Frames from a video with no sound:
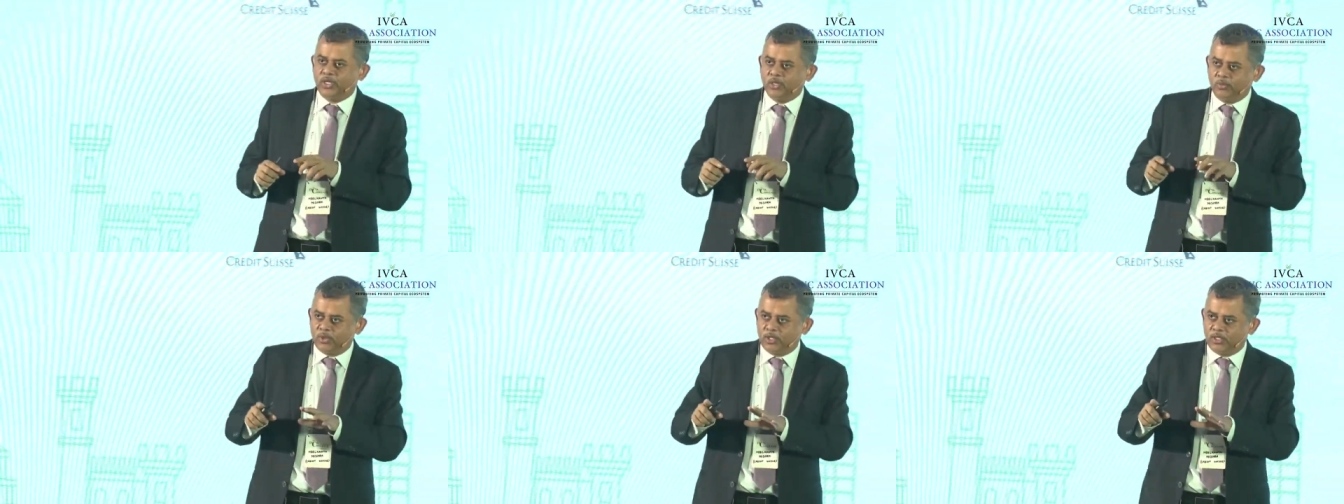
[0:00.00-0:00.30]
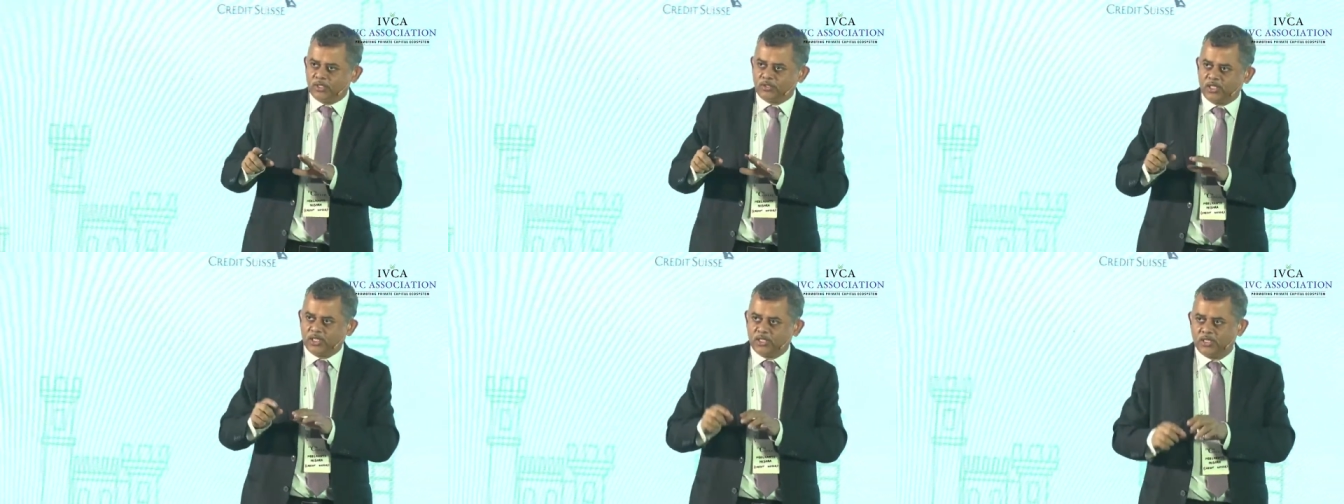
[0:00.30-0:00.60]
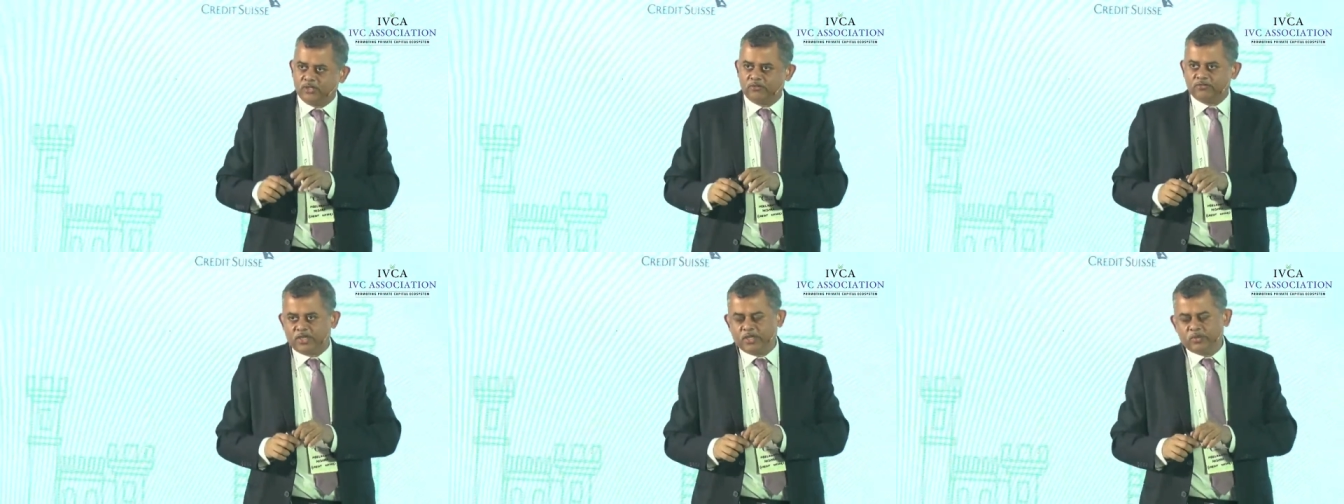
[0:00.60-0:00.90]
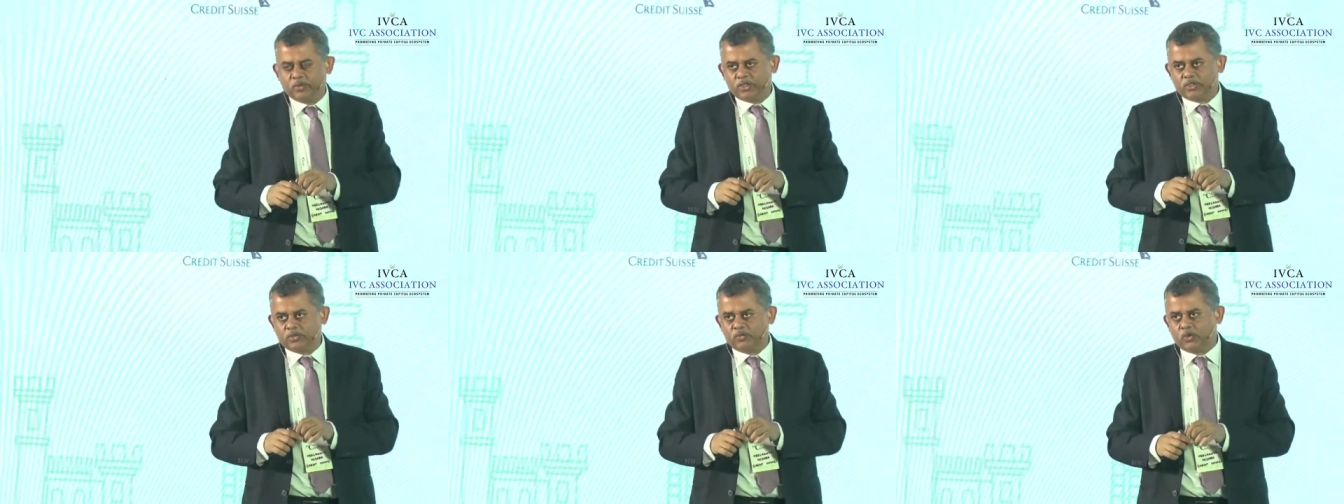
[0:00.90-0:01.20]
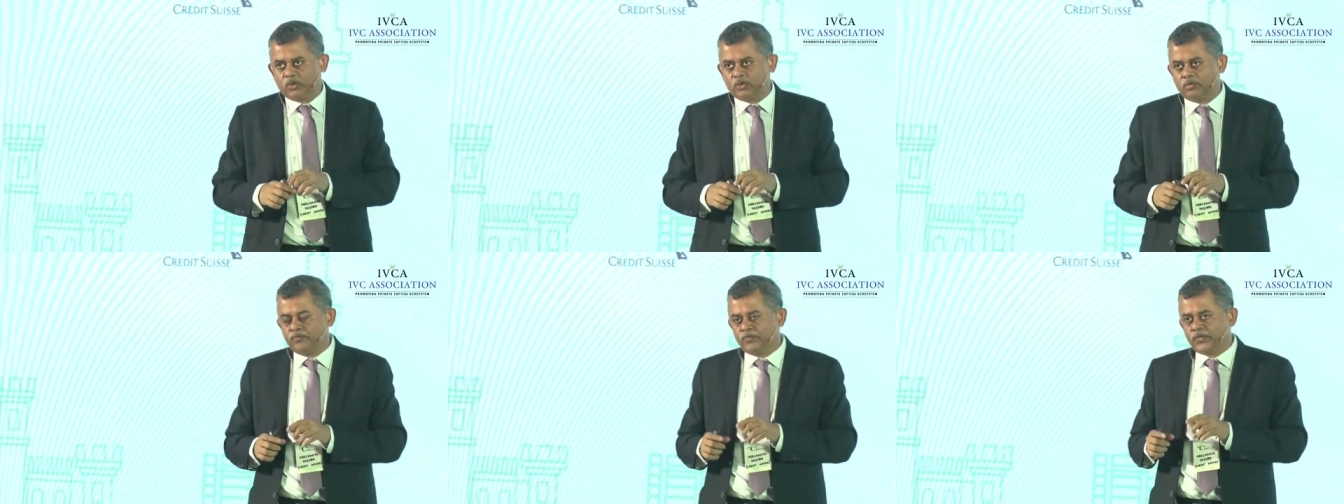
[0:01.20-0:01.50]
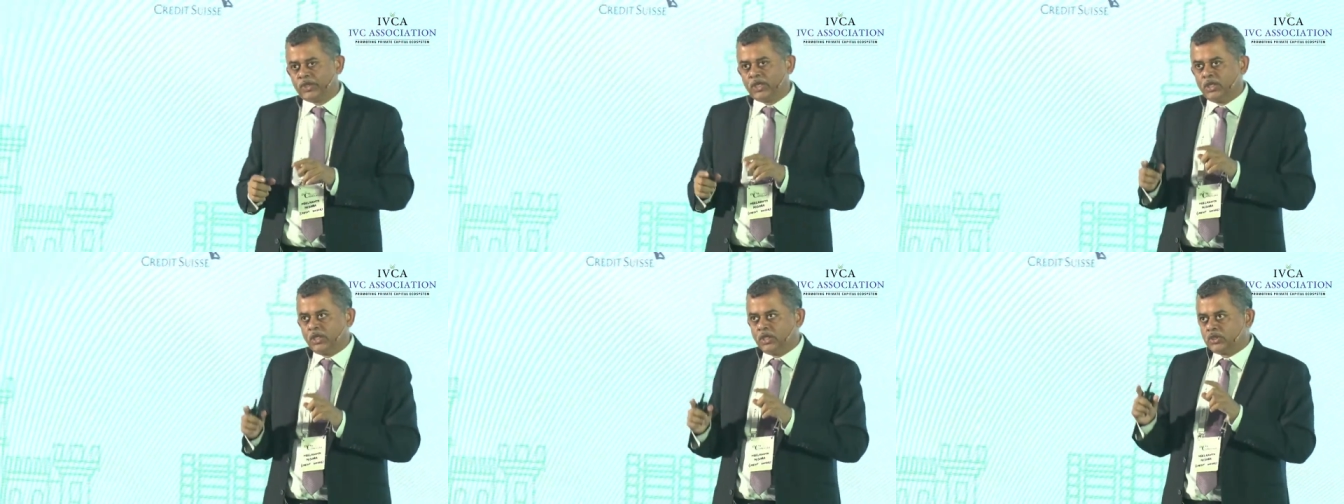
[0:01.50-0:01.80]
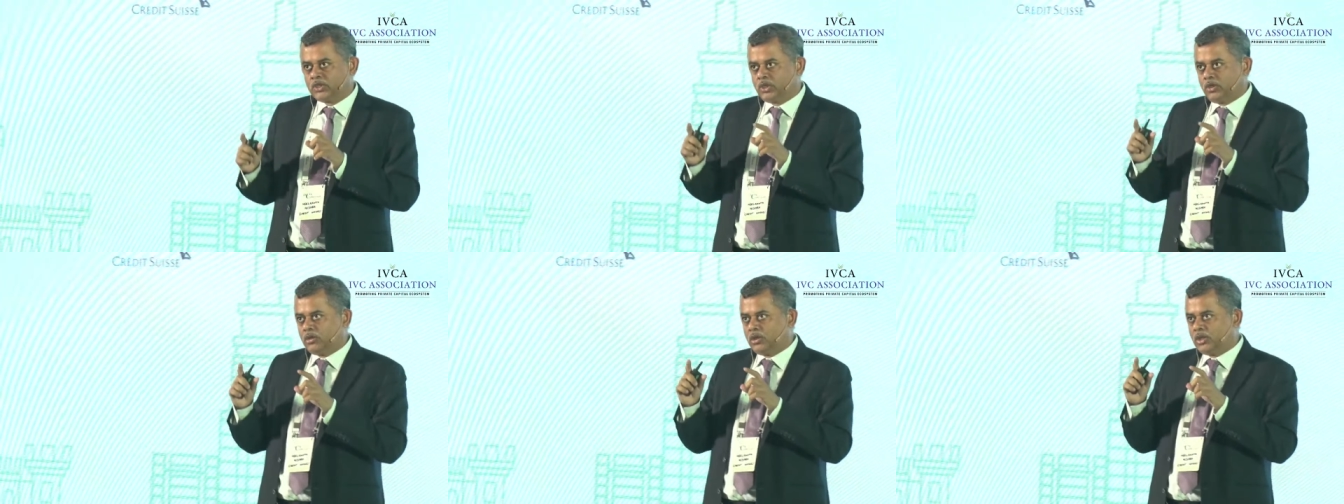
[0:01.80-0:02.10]
just beating deposits.
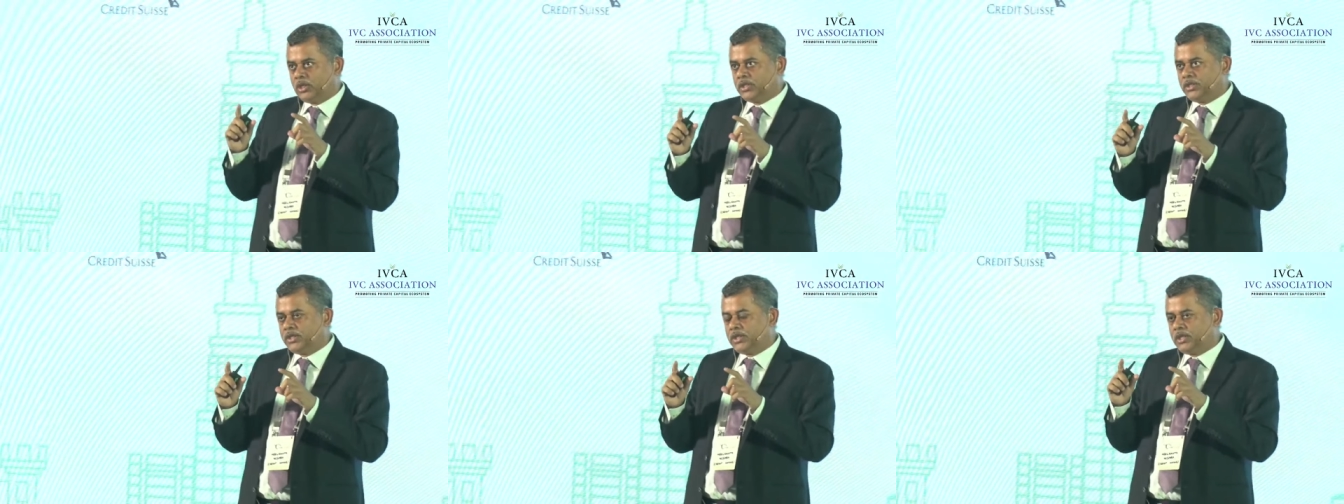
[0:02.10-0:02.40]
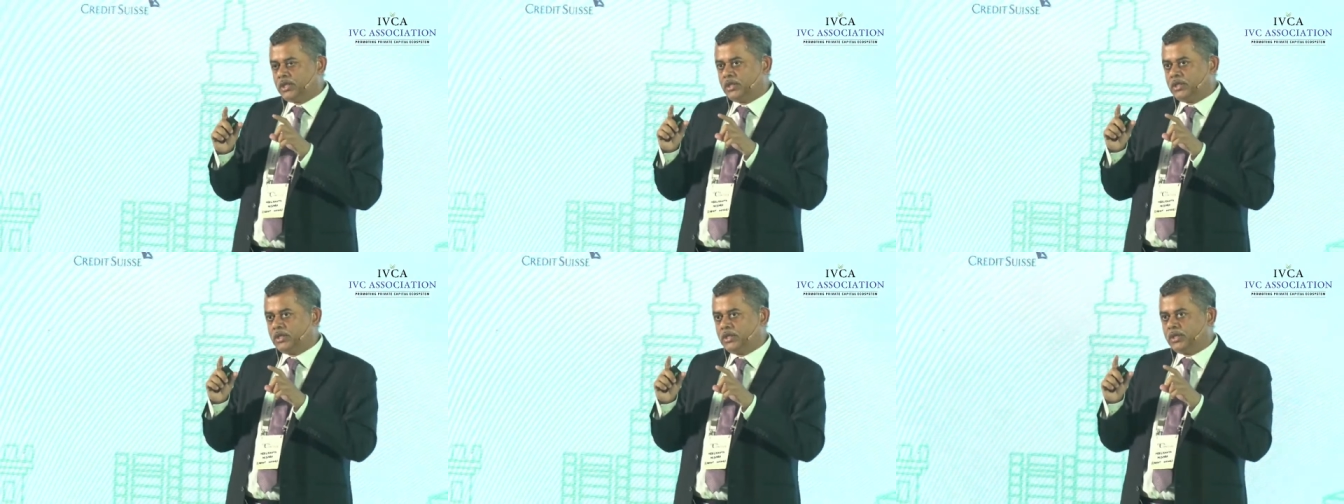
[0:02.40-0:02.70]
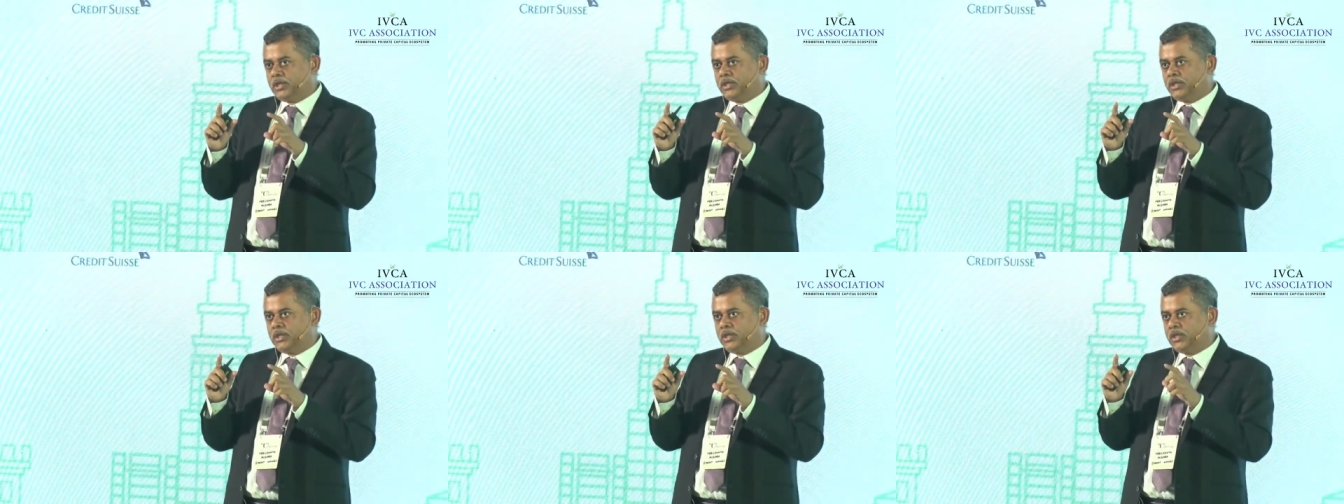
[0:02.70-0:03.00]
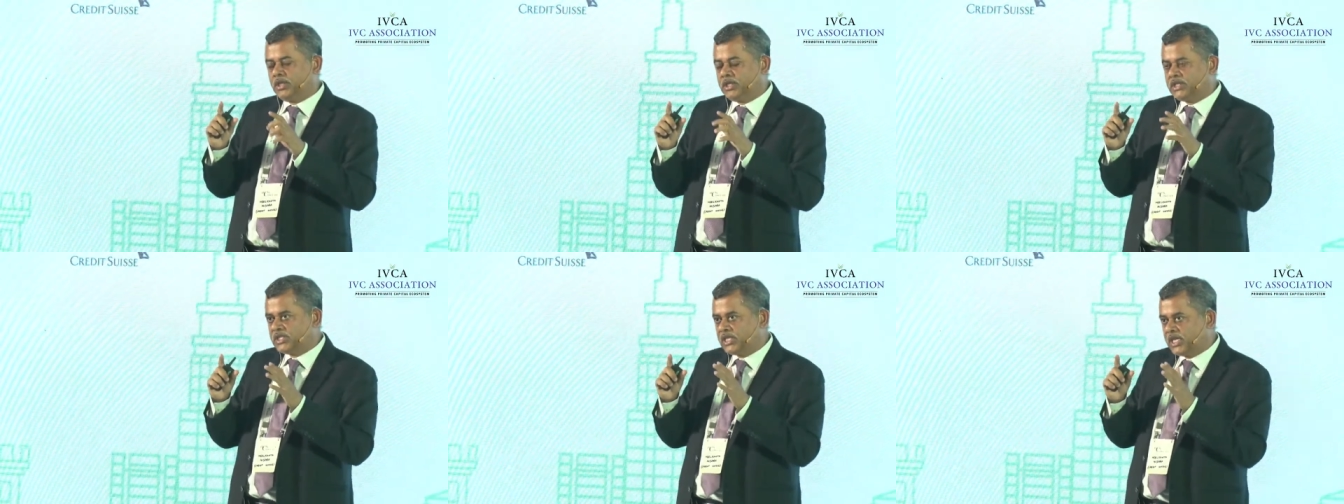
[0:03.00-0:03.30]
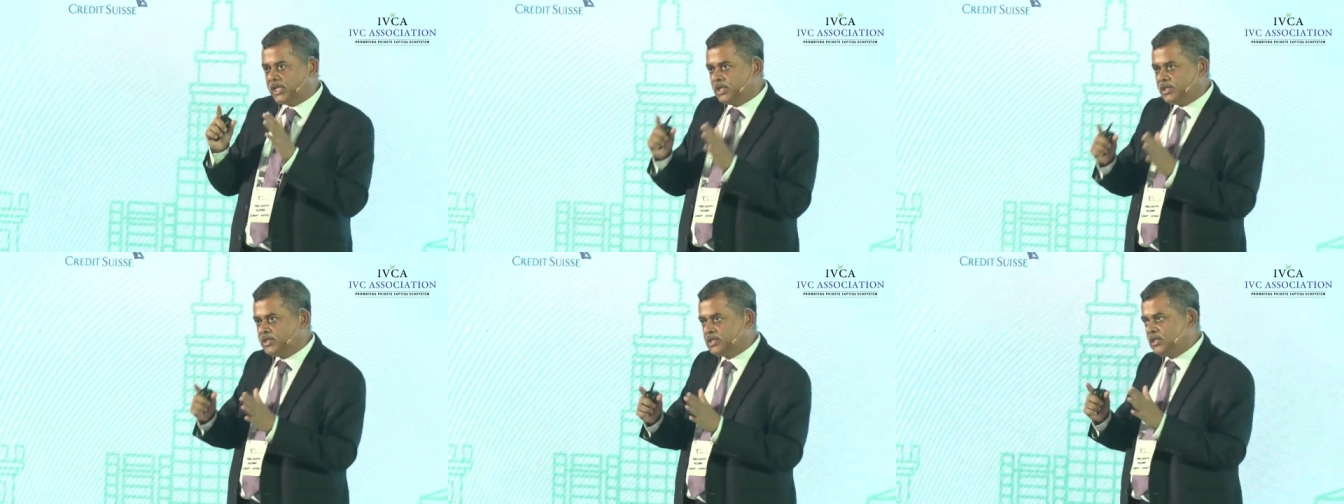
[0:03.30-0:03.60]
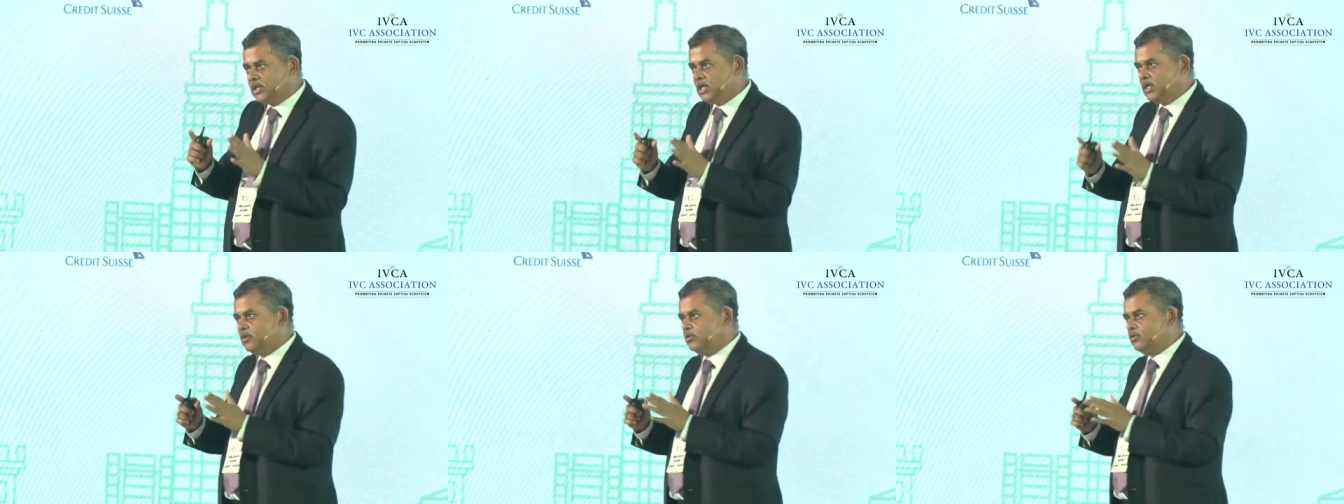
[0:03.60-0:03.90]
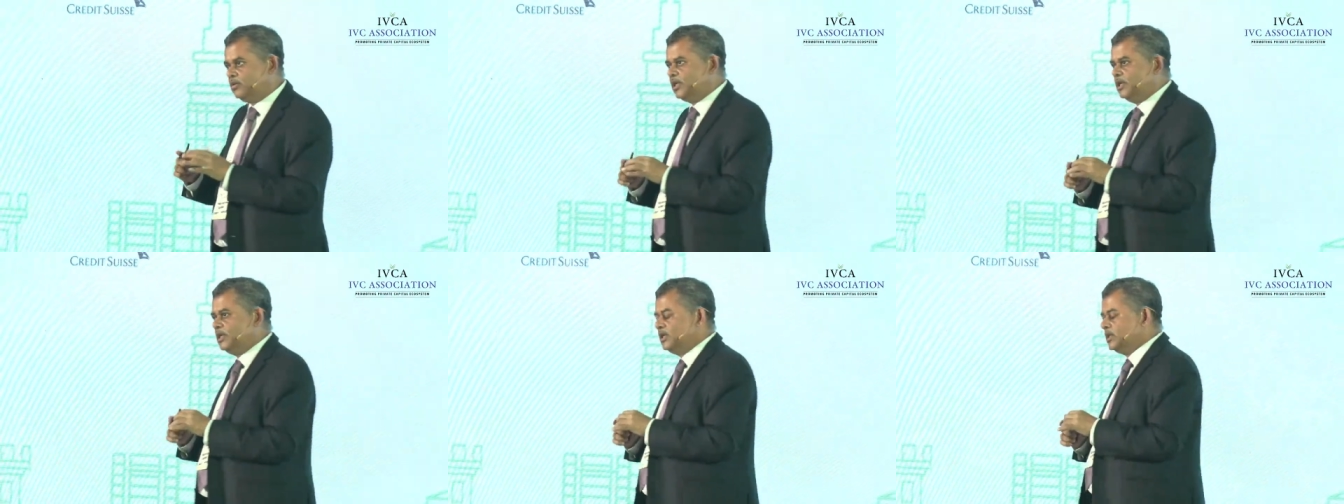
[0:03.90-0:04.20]
But I think the
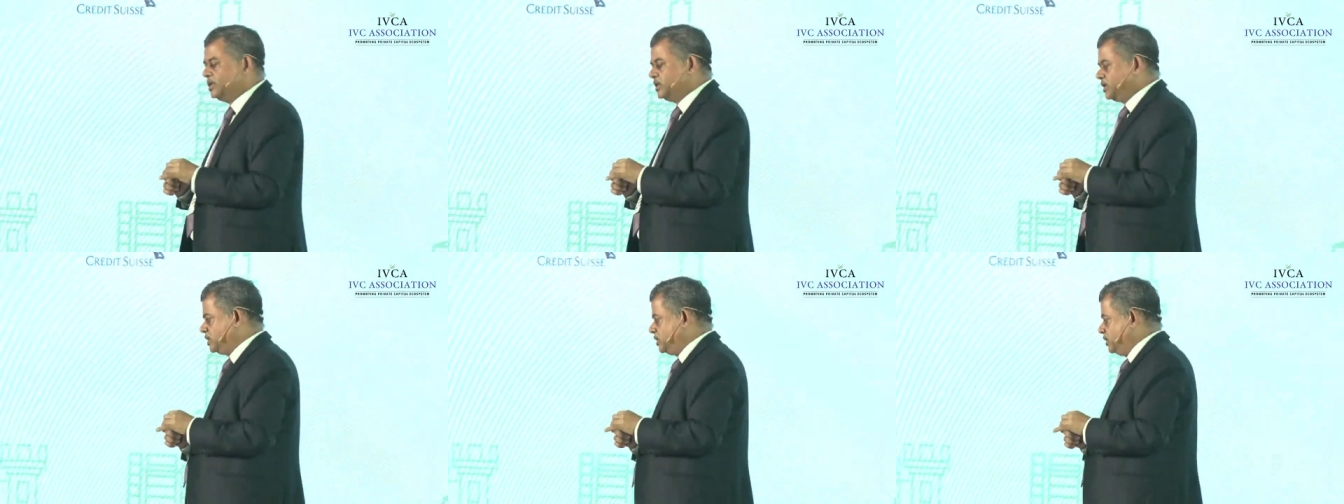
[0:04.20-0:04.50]
challenge is,